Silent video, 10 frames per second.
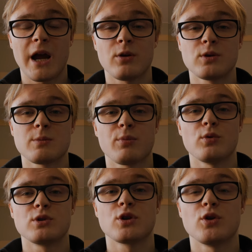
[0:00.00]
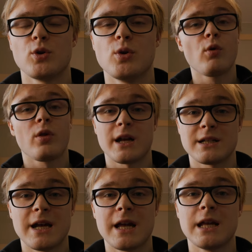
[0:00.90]
count you're supposed to do for
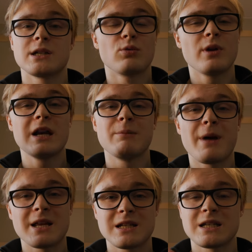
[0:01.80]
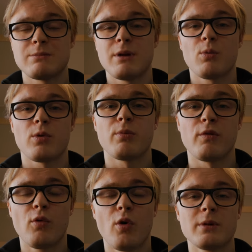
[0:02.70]
that day. So it really messes a bit with
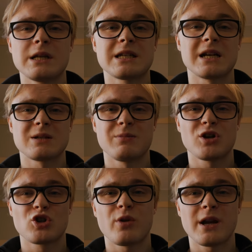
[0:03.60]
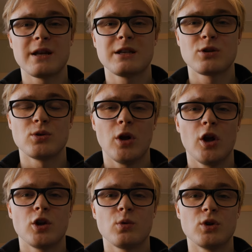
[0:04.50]
performance and is a bit tricky to
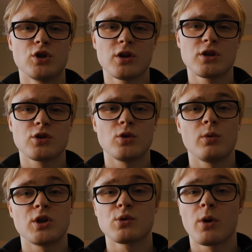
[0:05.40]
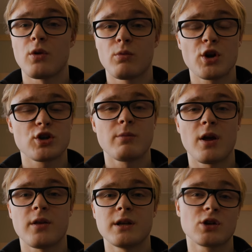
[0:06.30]
adjust to, which is why the Russian
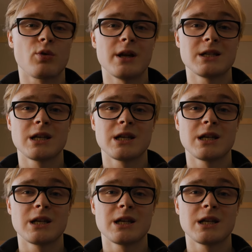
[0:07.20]
method is a great